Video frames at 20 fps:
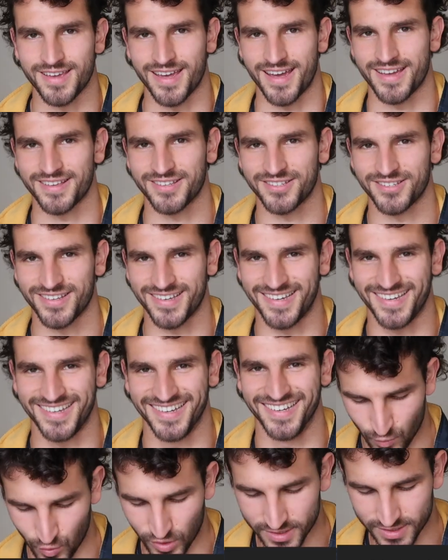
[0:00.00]
Yes.
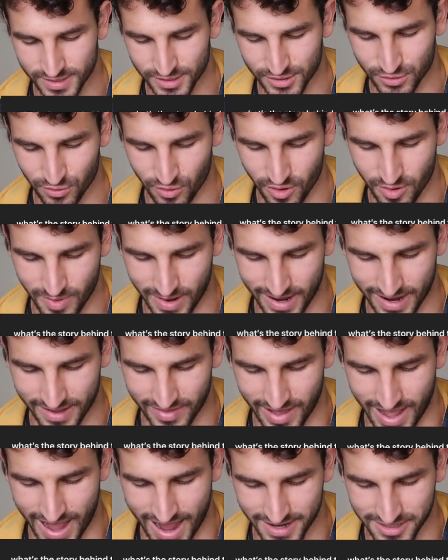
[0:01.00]
What's the story
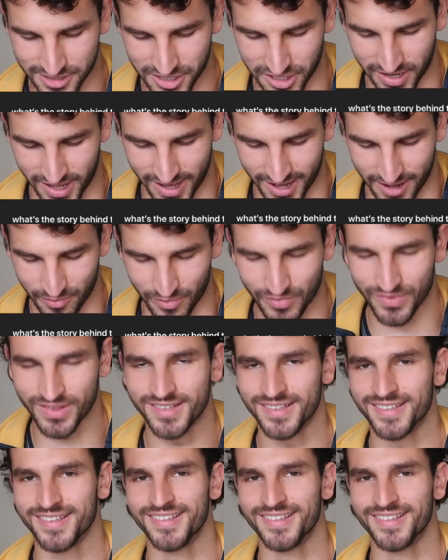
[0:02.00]
behind the IG name?